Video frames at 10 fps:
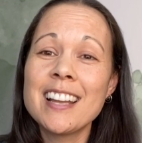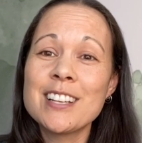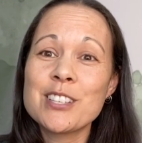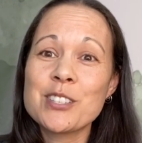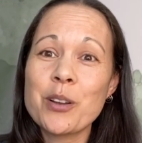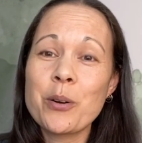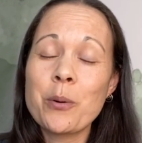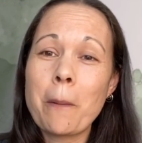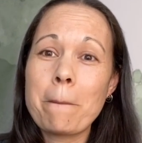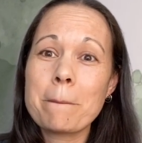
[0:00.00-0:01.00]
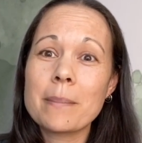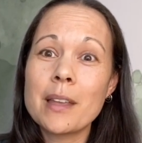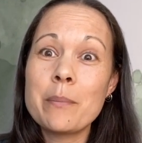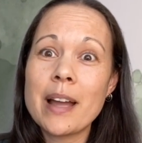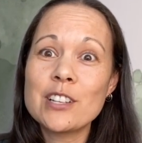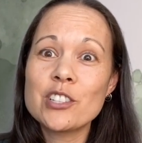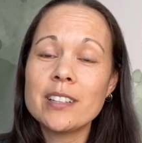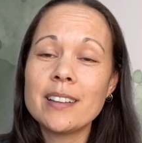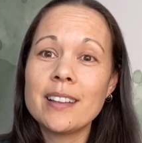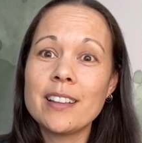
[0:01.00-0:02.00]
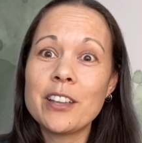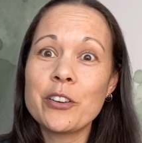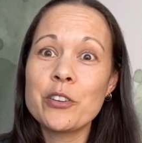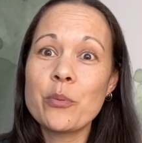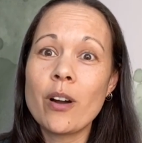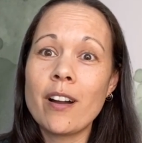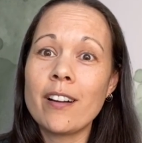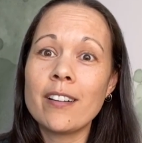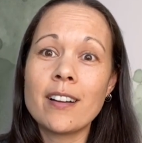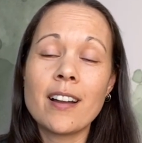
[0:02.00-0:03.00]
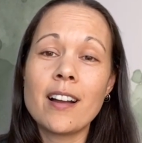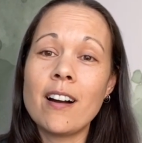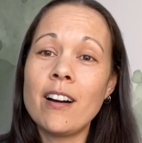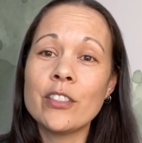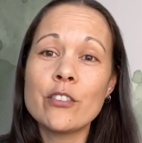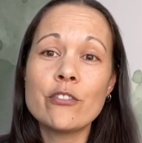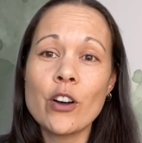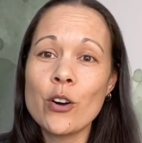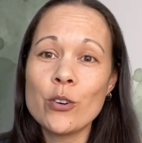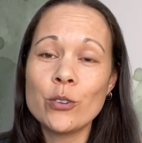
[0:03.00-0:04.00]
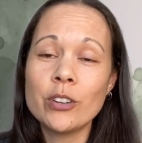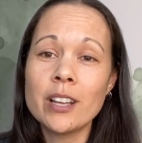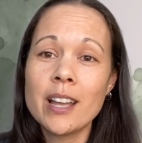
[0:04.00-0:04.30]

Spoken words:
So imagine here you are on the phone